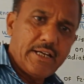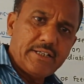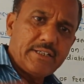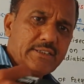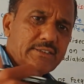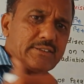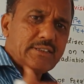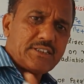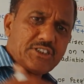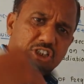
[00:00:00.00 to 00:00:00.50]
It
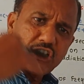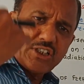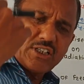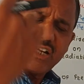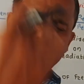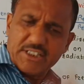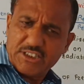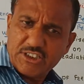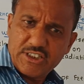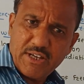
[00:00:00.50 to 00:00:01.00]
is the
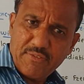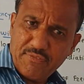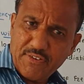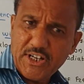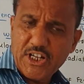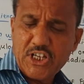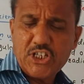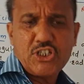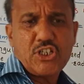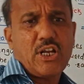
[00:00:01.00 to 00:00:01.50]
generalized
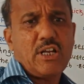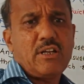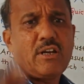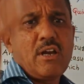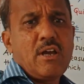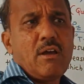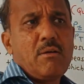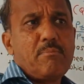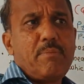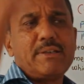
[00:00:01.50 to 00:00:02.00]
definition.
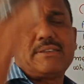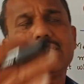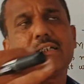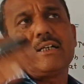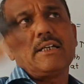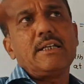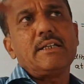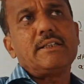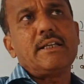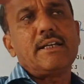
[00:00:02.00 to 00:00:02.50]

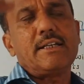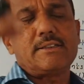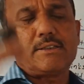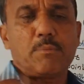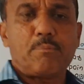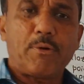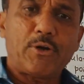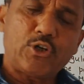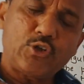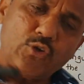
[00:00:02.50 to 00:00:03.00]
Basically, there is
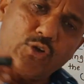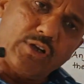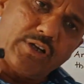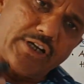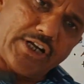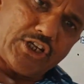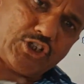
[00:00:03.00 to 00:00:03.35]
a particular